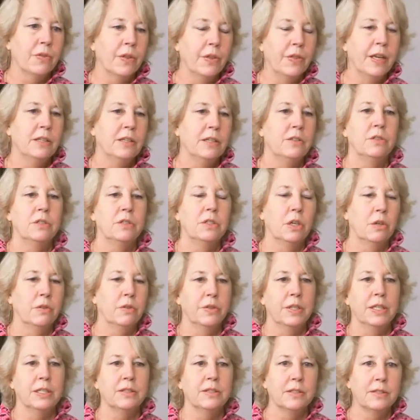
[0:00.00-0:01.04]
that they don't
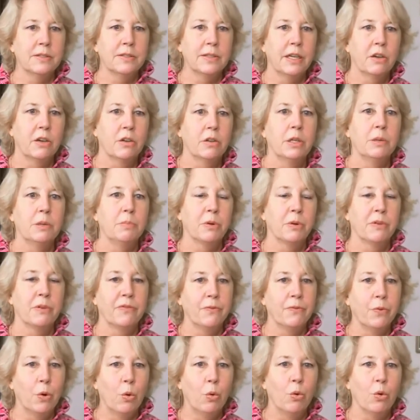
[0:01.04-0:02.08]
necessarily
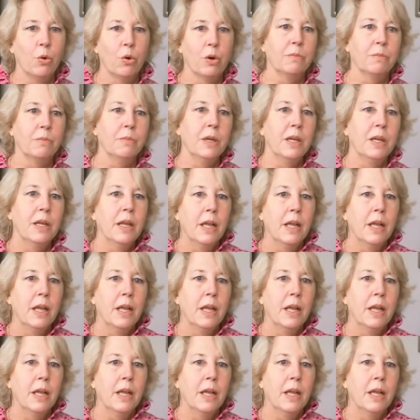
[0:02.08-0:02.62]
perform